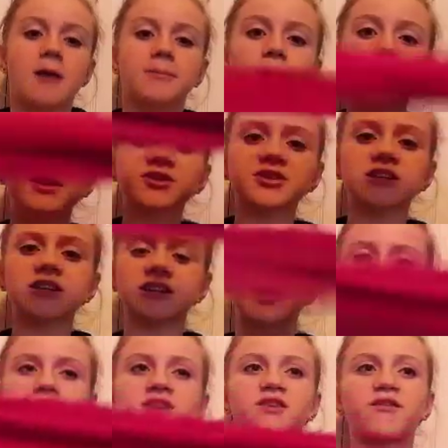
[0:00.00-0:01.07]
But what you're gonna
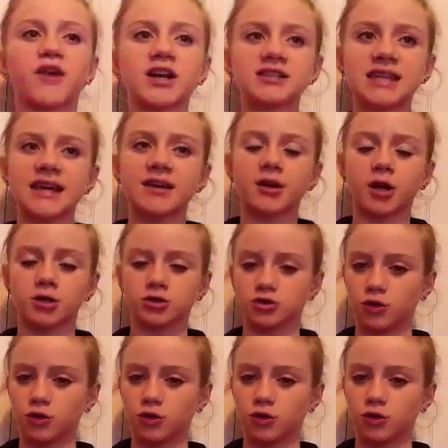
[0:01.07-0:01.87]
do is first take your